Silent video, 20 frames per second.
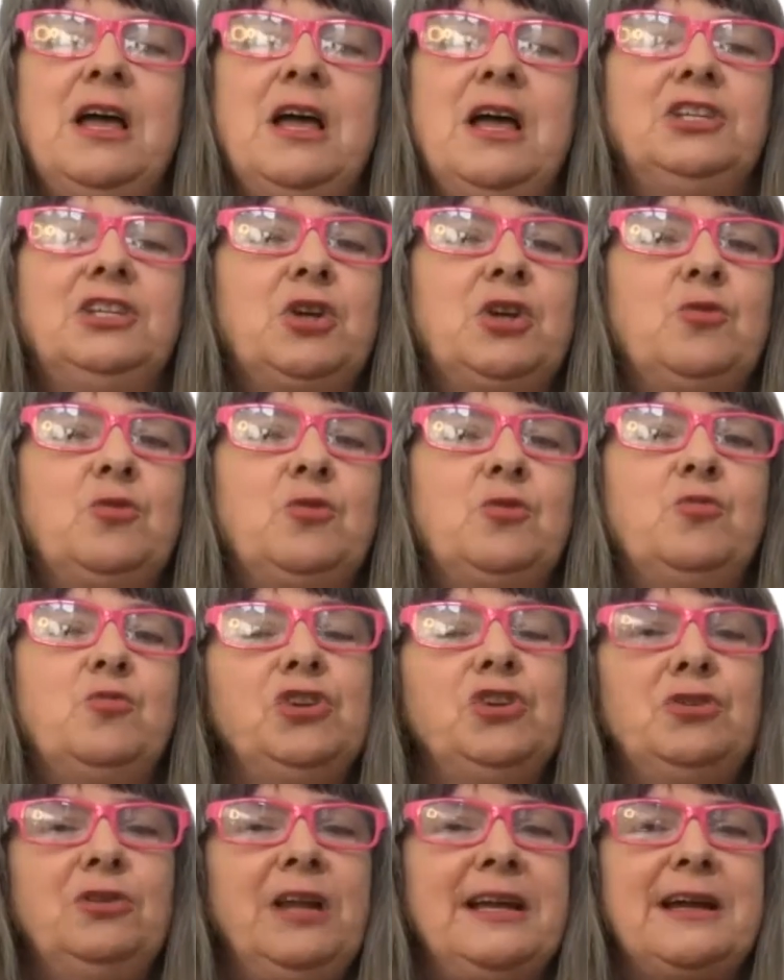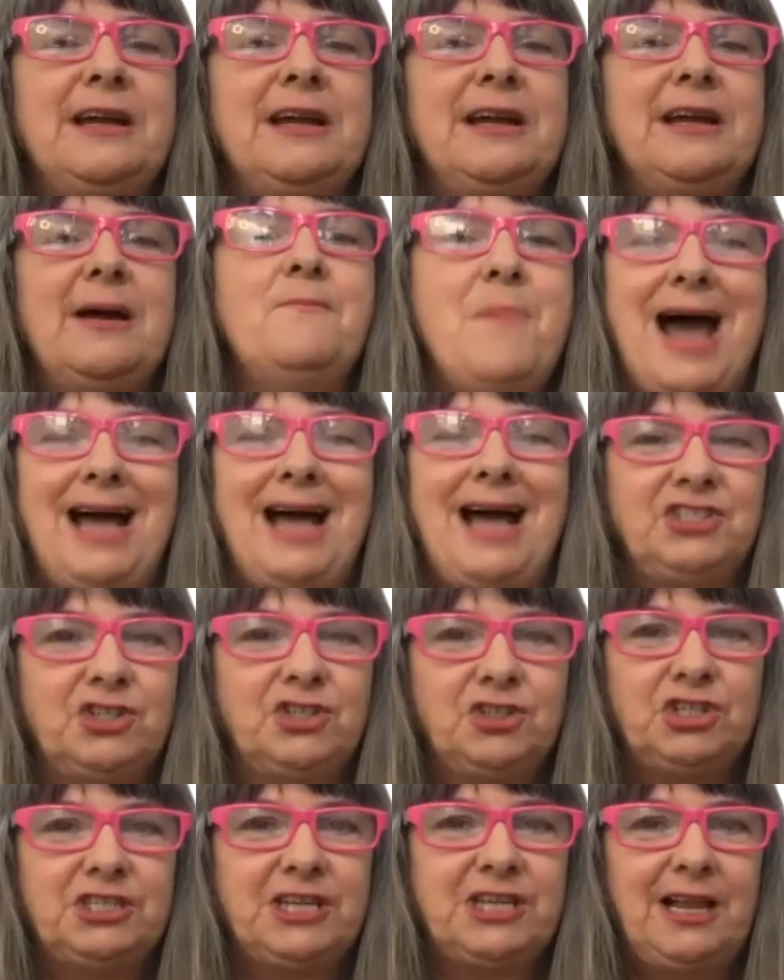So, were you like a
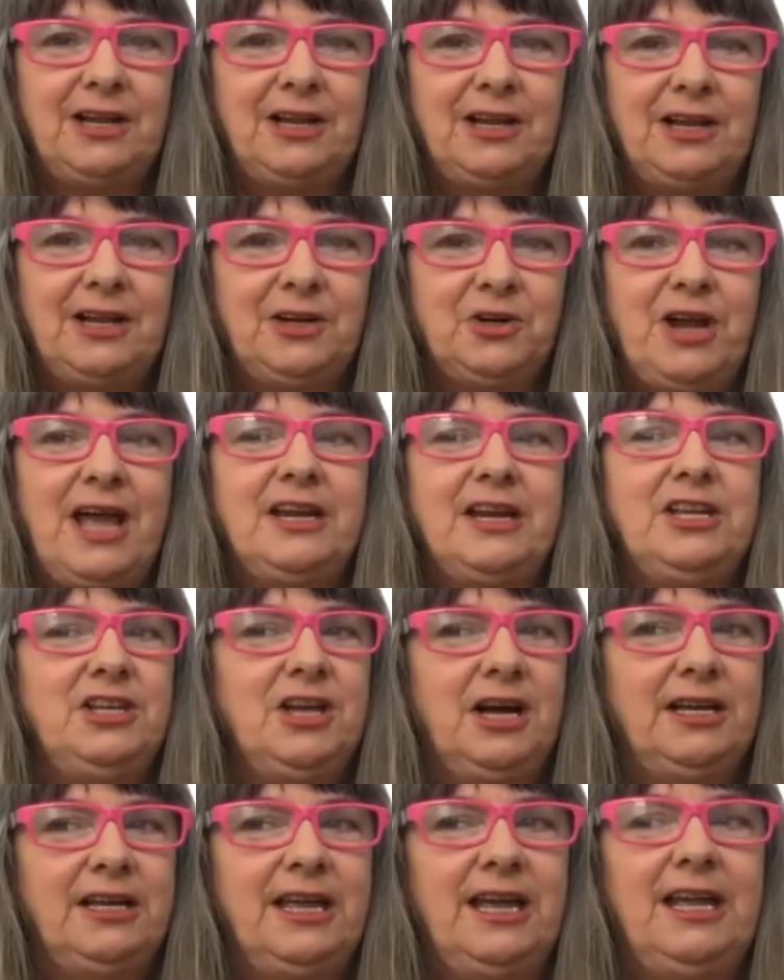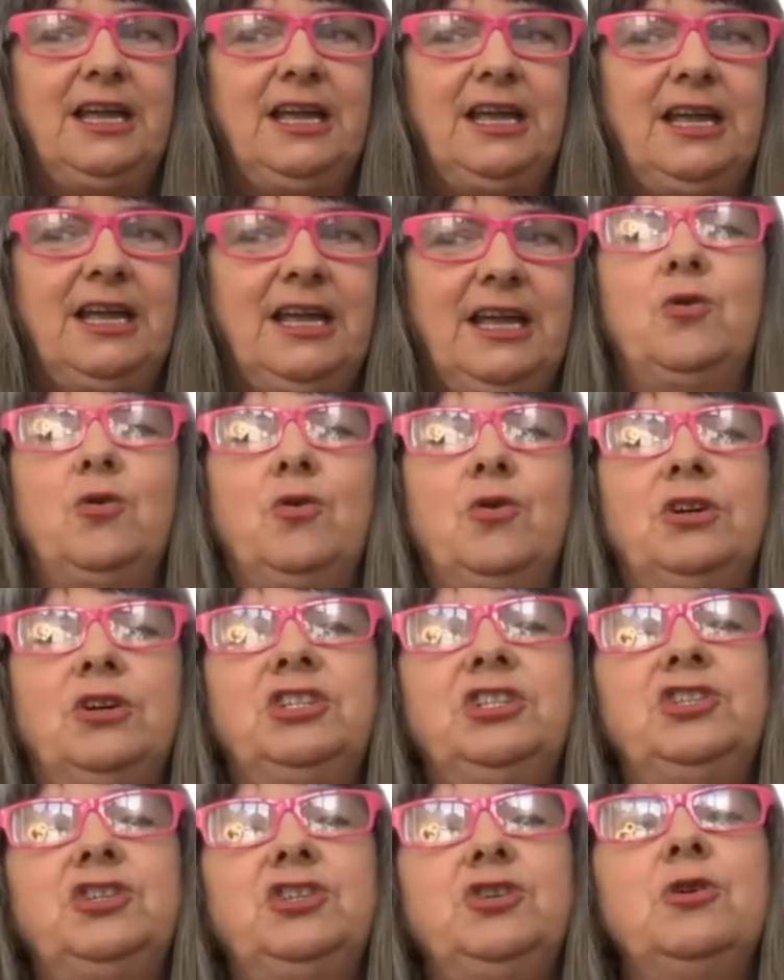master seller at a young age, or
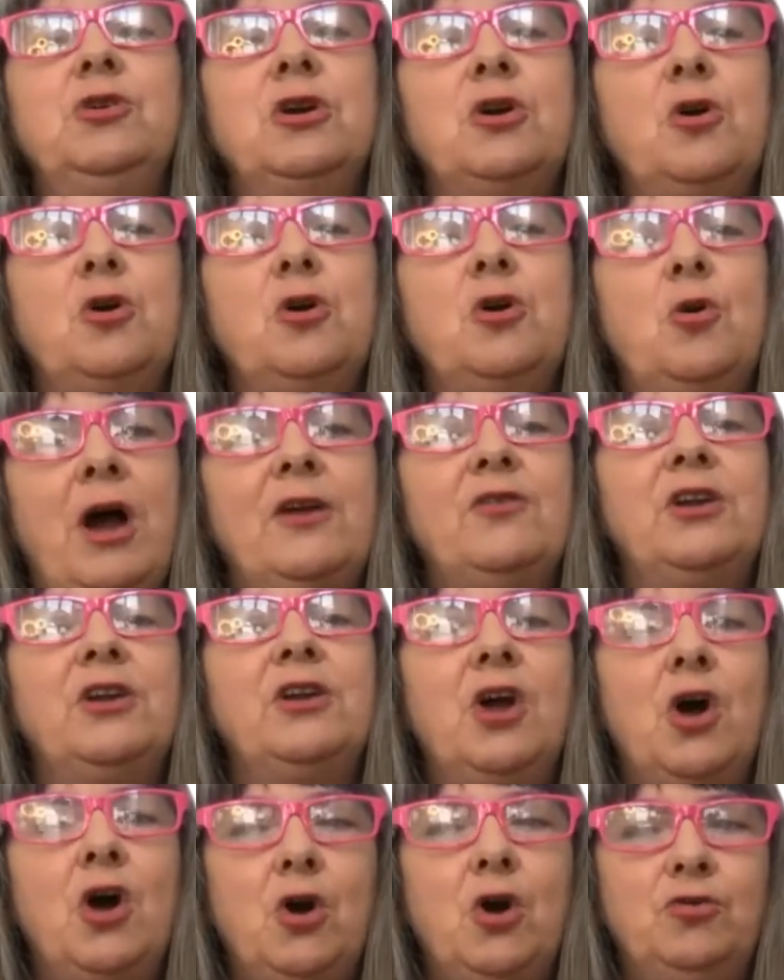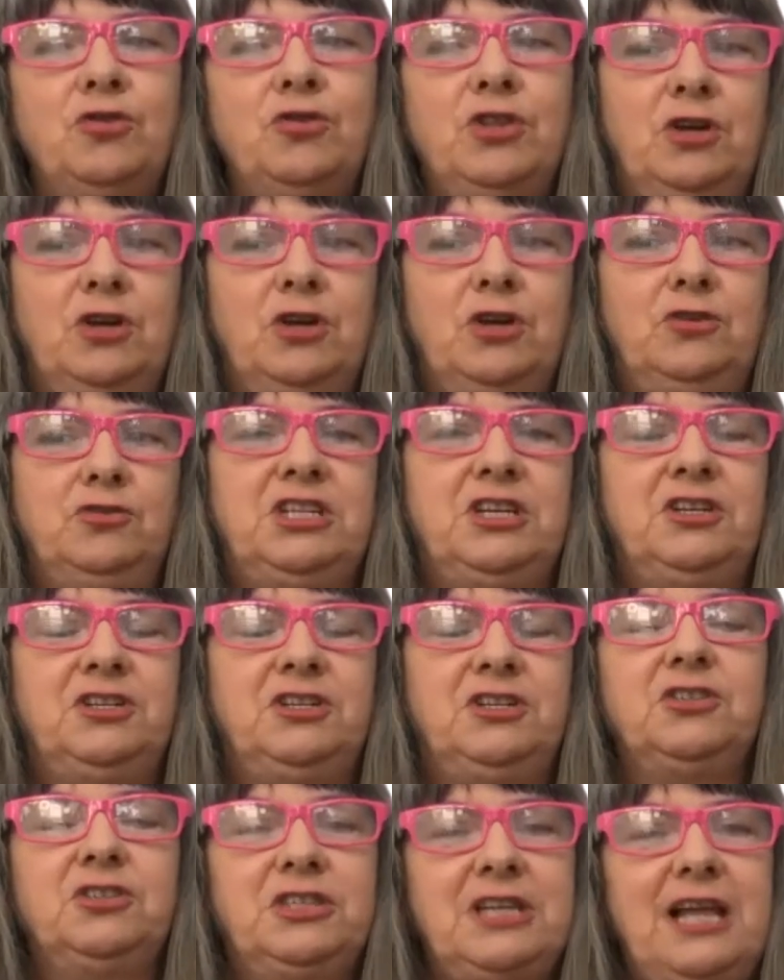did you acquire and hone those
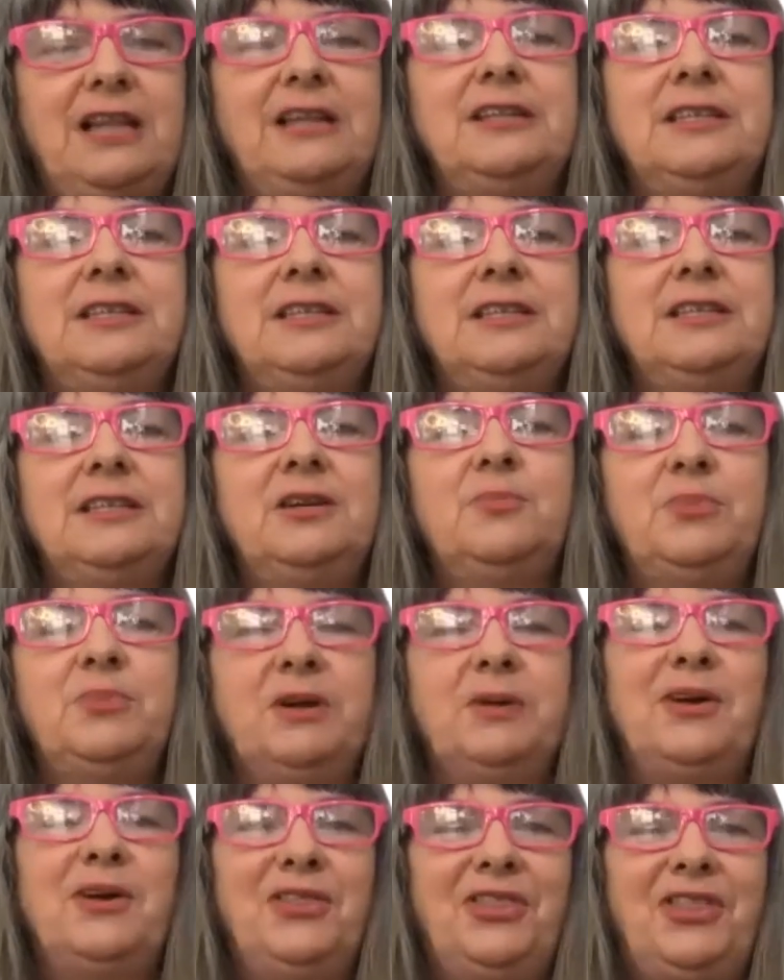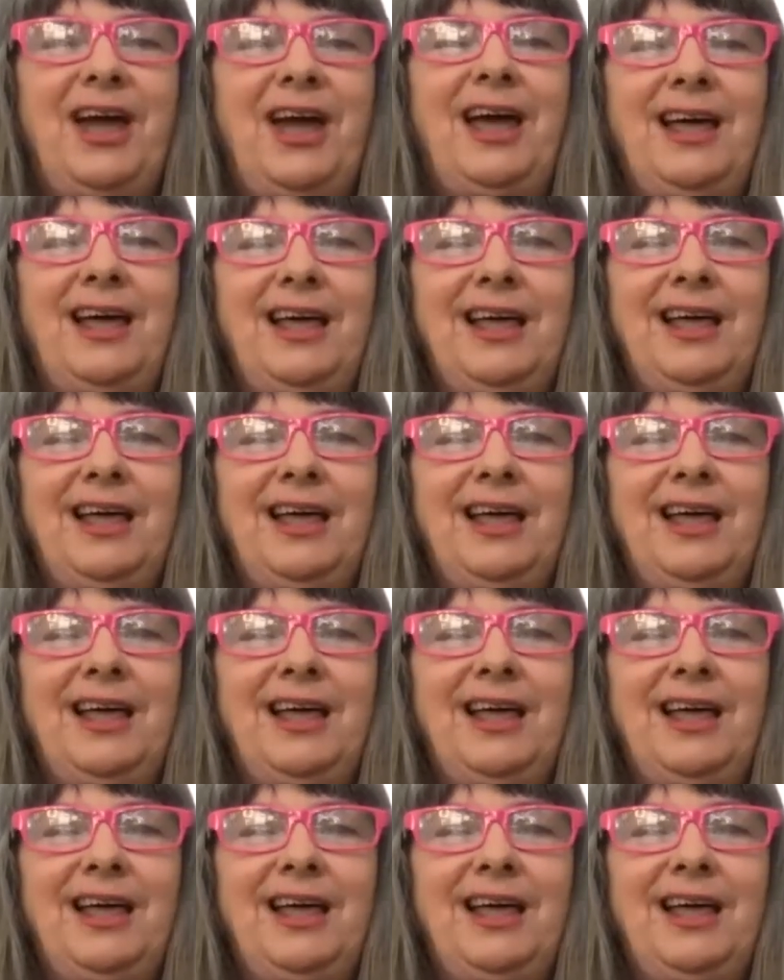skills? So, tell us a little bit about that.